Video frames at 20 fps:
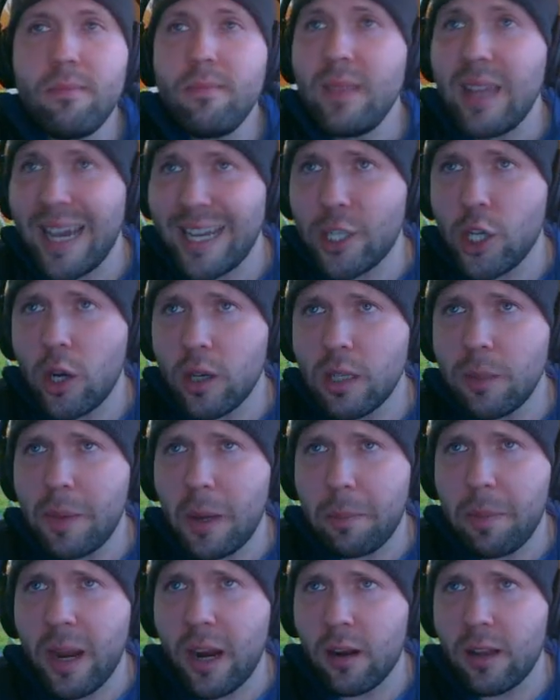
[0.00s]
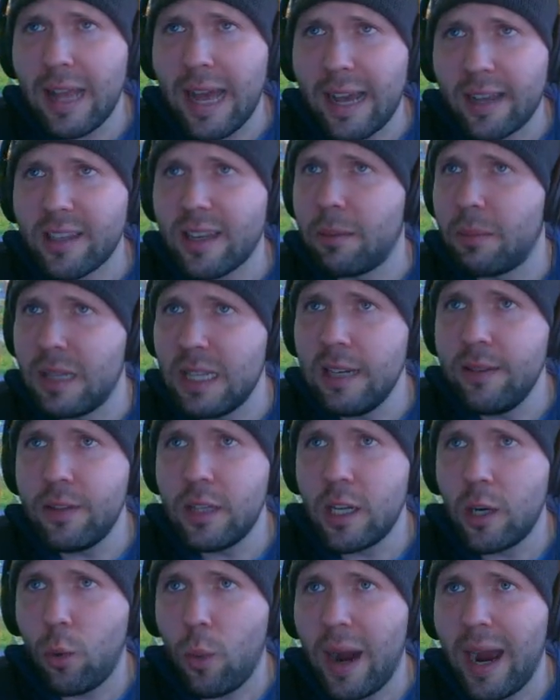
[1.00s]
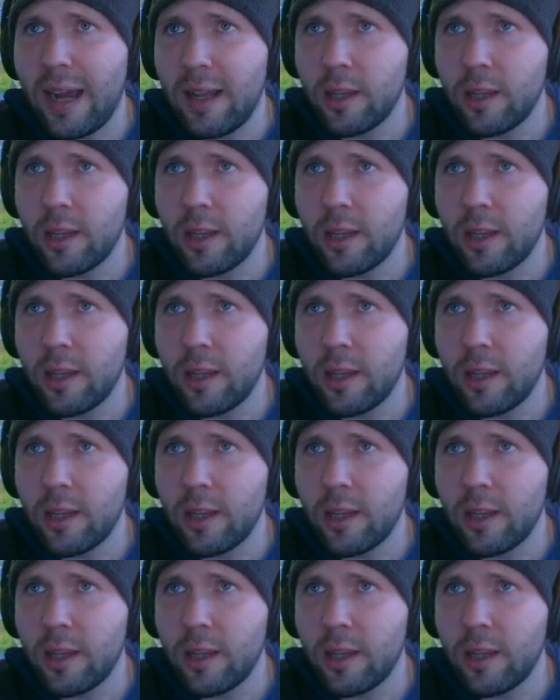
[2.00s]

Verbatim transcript: I talked about parallax, I believe, a little while